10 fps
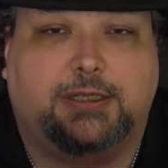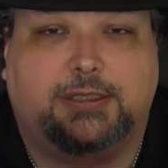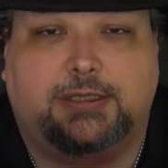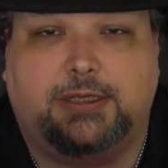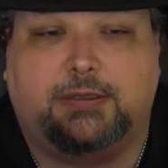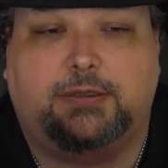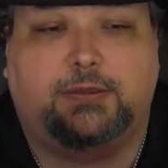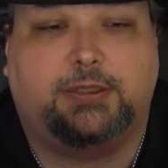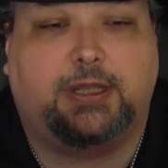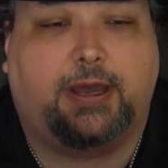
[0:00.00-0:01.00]
Eye seal and
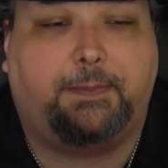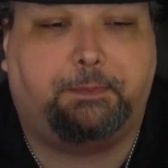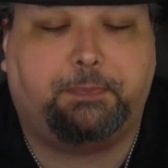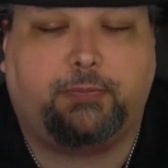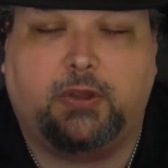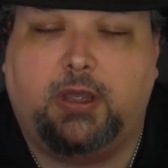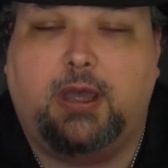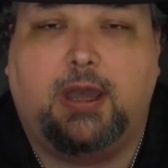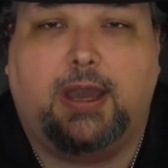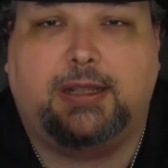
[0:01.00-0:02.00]
use that,
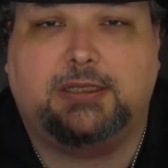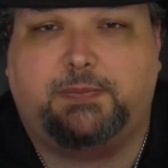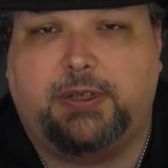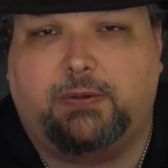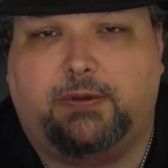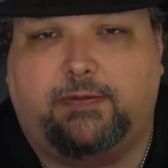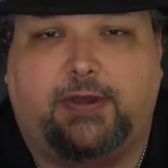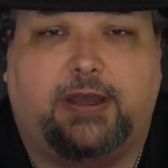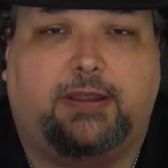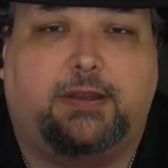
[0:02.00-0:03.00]
and speak with
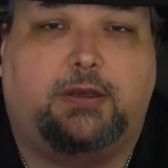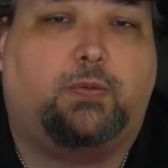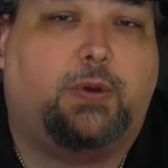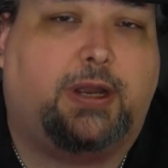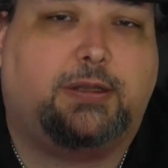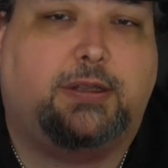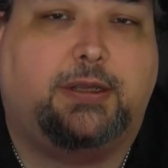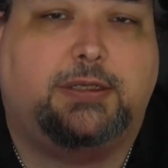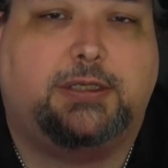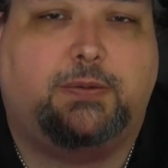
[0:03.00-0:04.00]
Leviathan directly
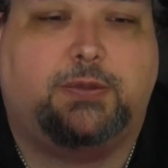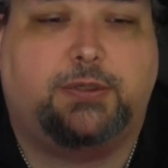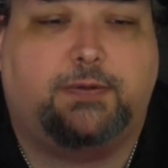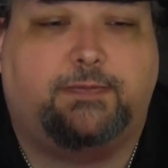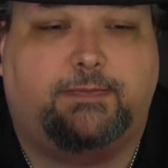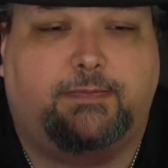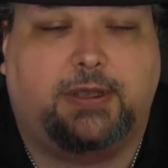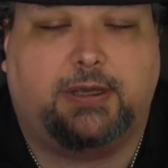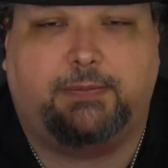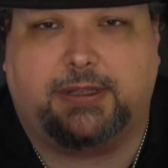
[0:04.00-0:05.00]
and see what you
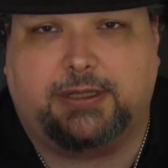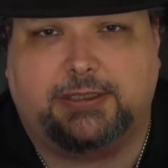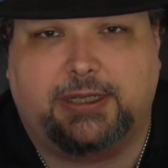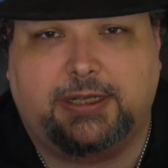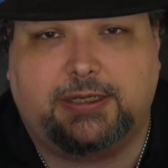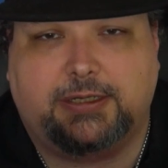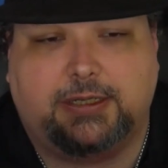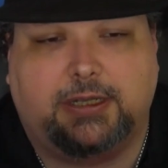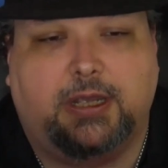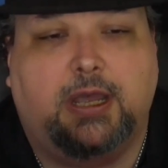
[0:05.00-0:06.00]
think about this
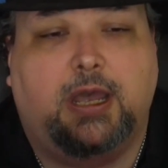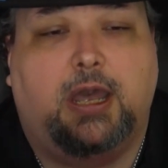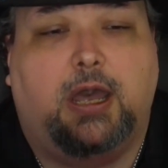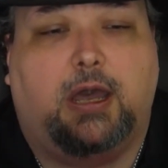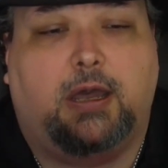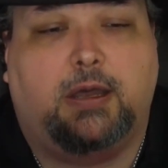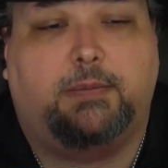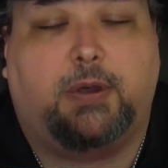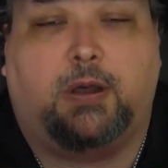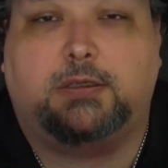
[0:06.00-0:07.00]
entity.
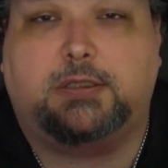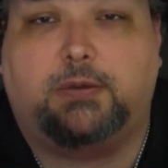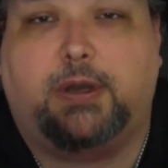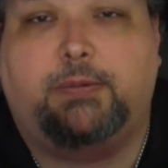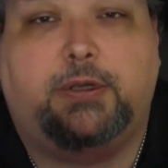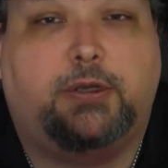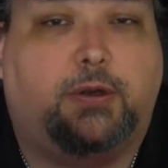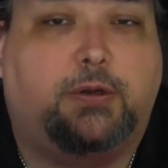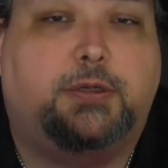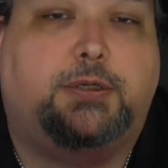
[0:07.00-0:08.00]
Um, also, I would
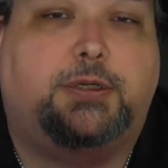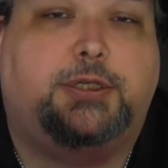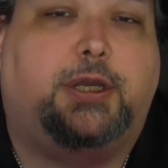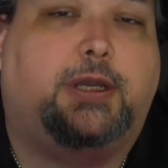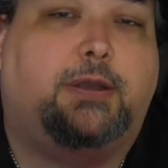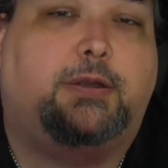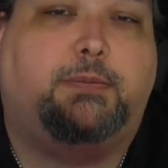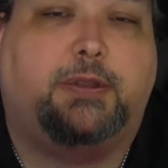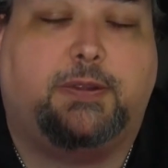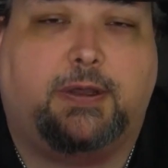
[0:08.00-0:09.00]
encourage you to check out your
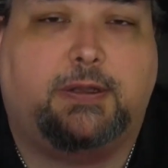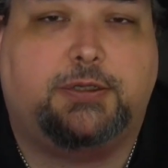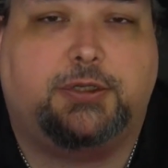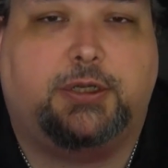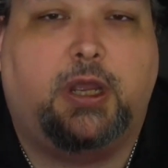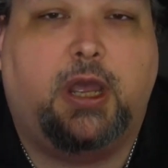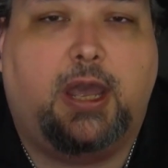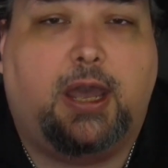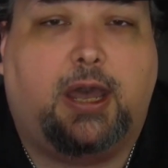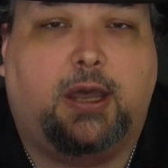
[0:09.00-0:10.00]
mythology.
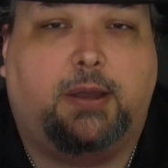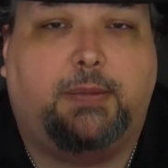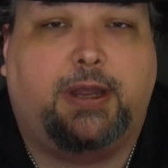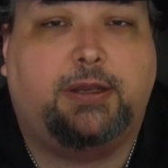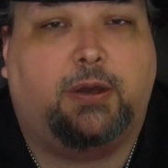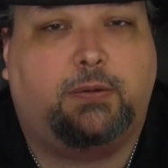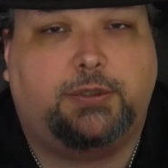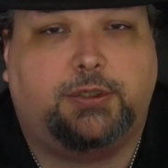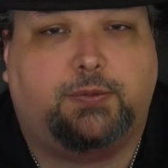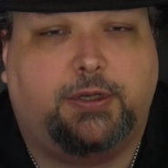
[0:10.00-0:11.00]
Um, and don't
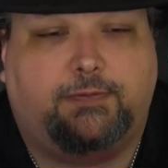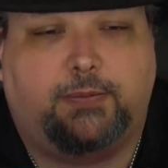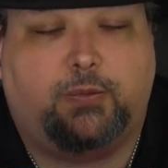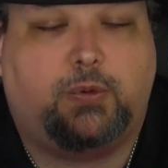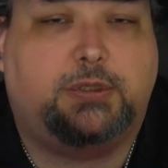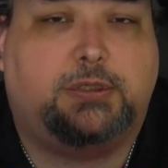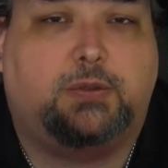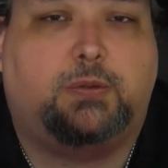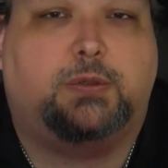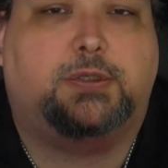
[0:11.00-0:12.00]
just read from one
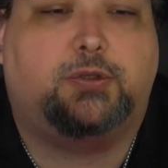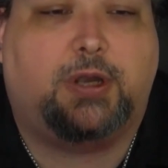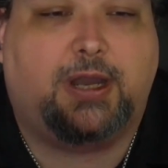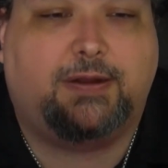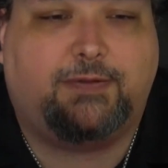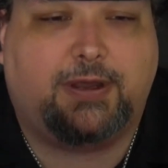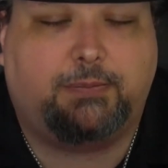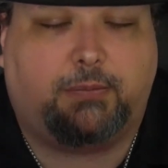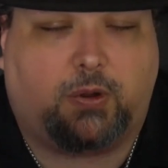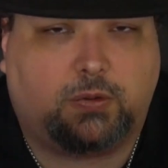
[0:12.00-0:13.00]
source. Try and
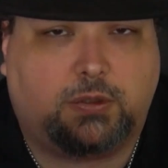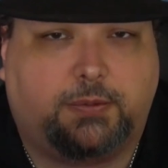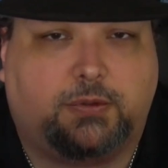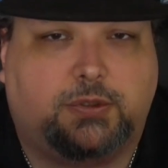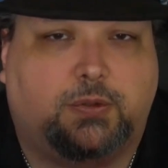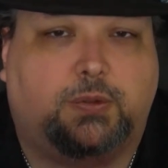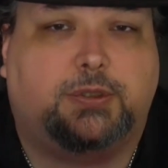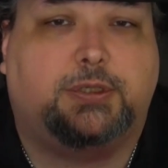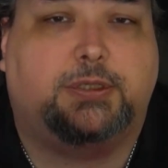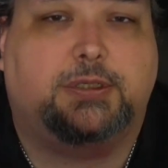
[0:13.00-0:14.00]
find multiple
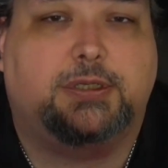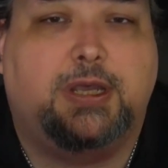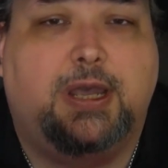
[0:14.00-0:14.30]
sources.